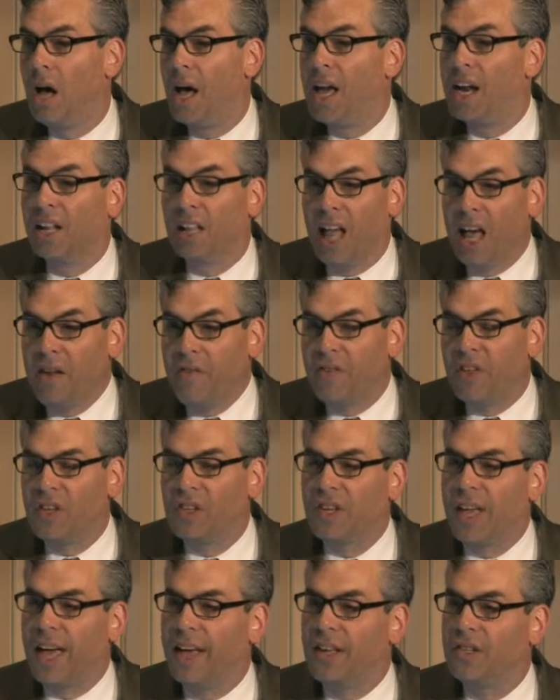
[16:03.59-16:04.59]
in a lot of
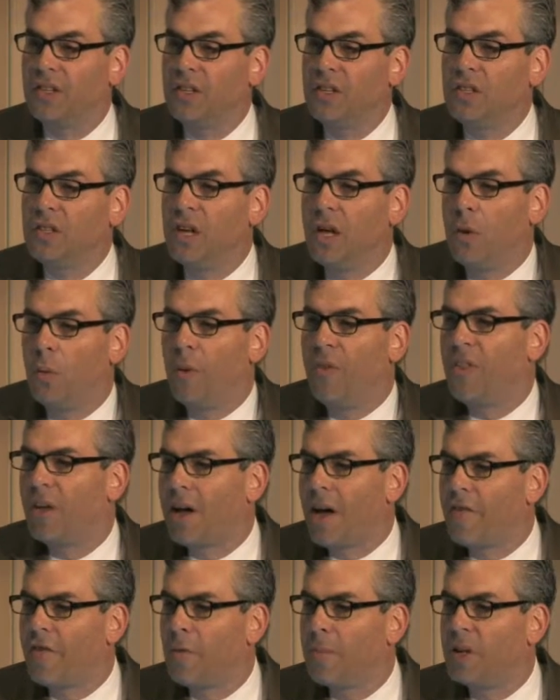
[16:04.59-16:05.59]
these cases, when the
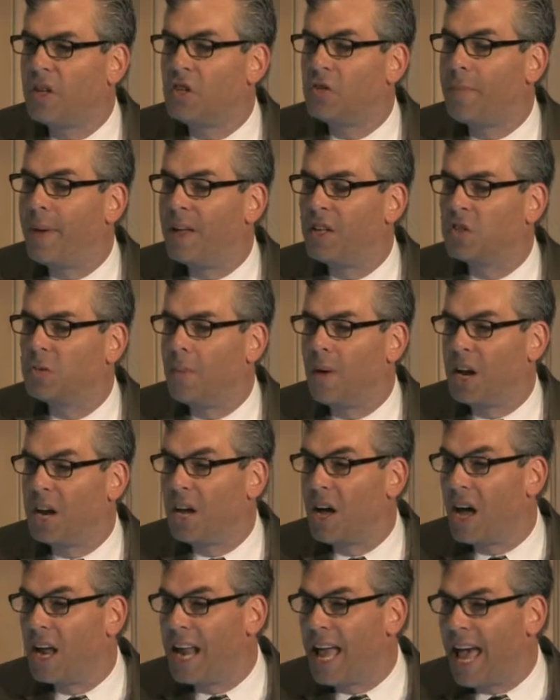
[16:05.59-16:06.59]
government spends
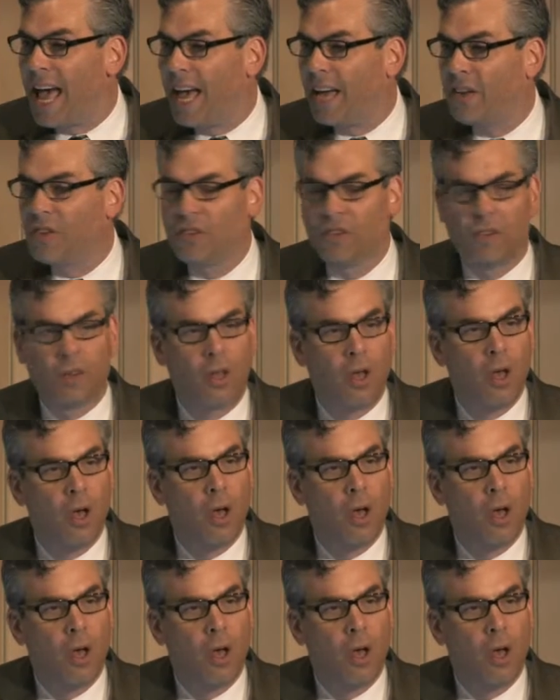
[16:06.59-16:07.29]
money on X,